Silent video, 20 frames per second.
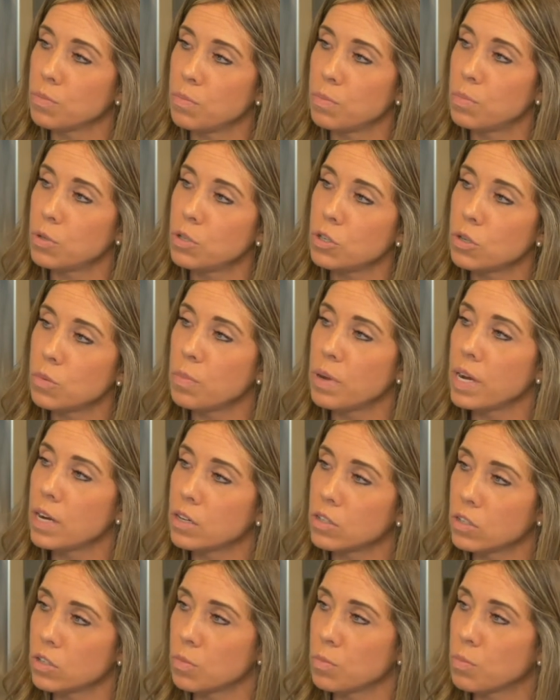your push your
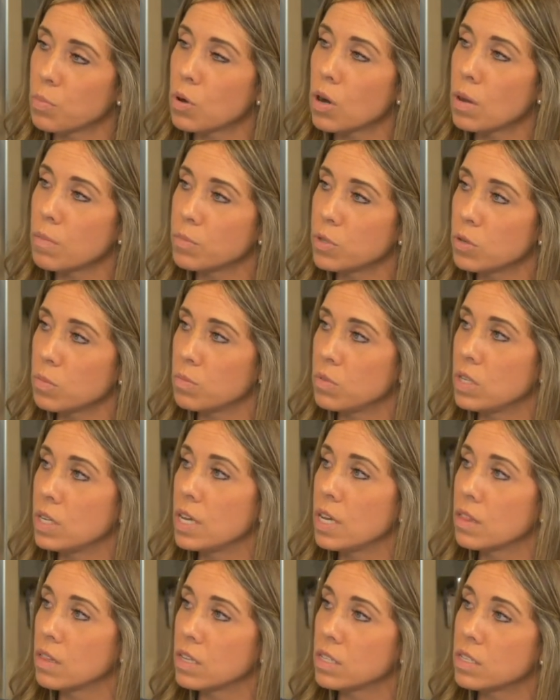parents or prompt them
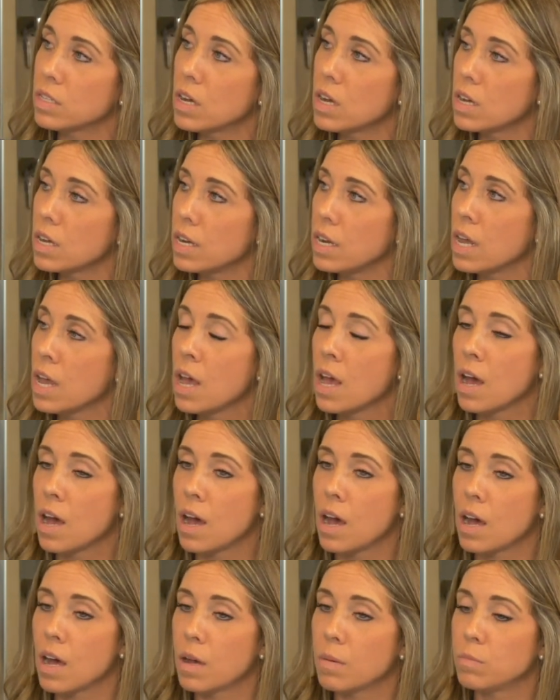to get this done,
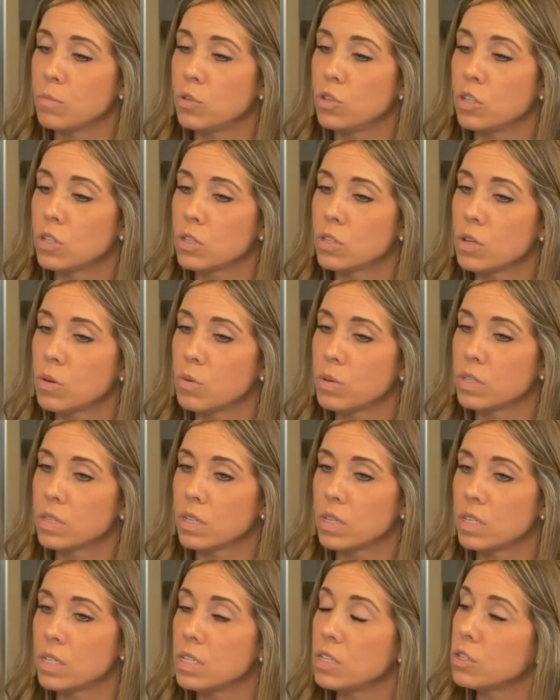um, just so
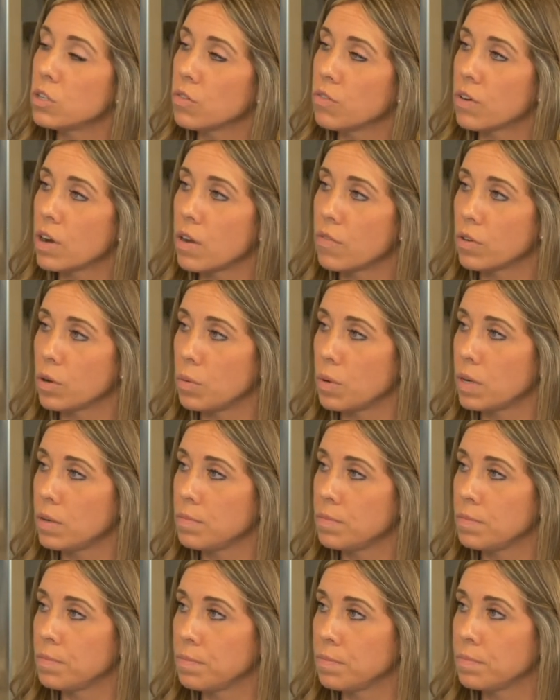it's it's easier for
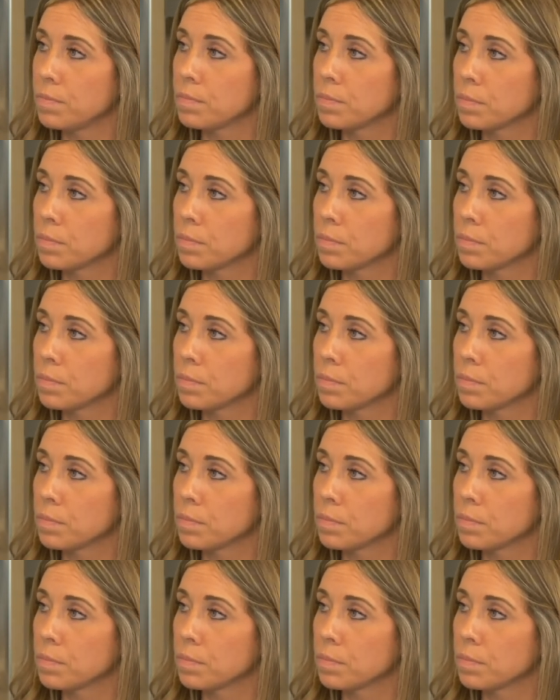everyone. Yeah,